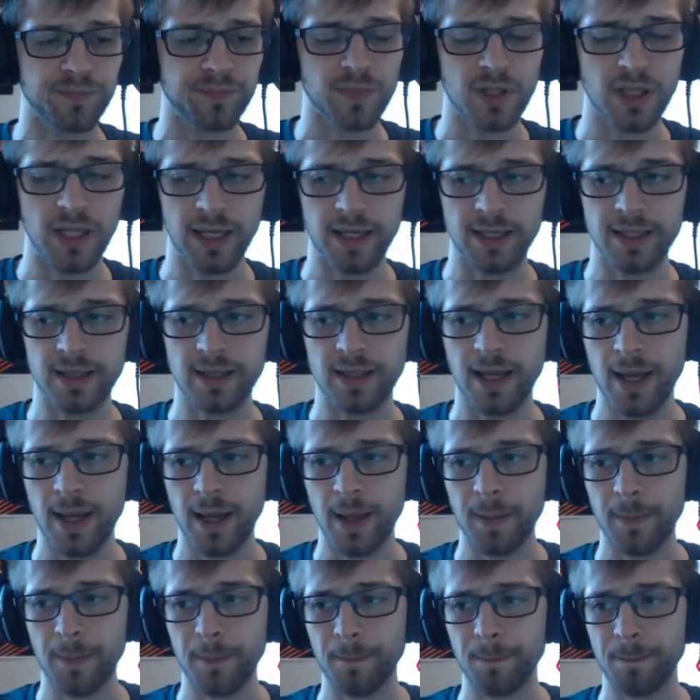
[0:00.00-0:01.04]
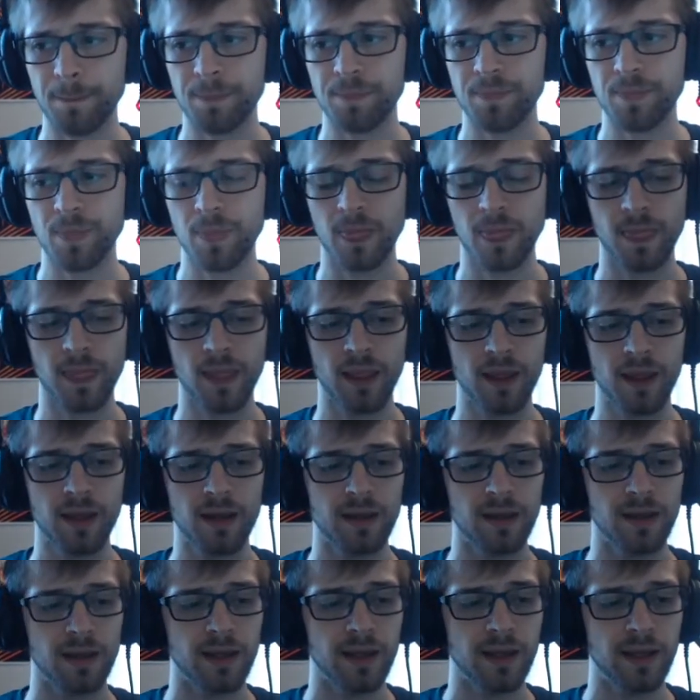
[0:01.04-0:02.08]
like that.
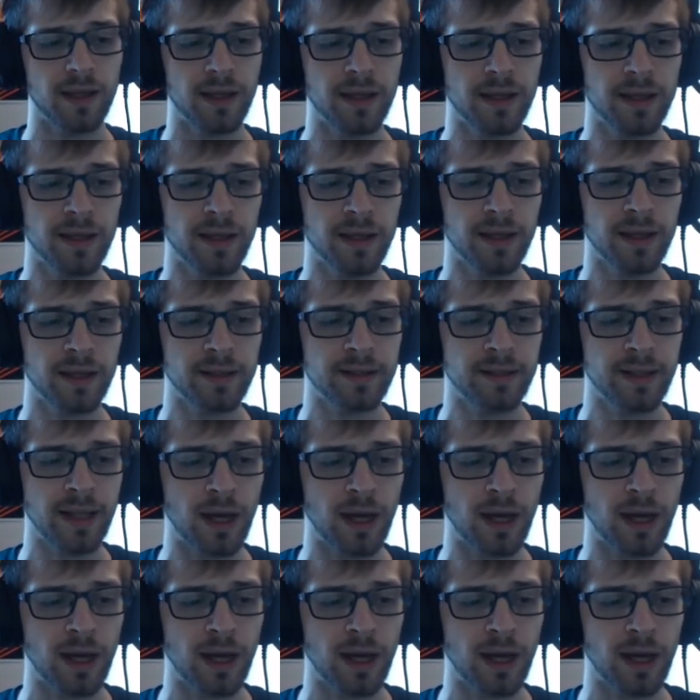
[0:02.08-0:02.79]
And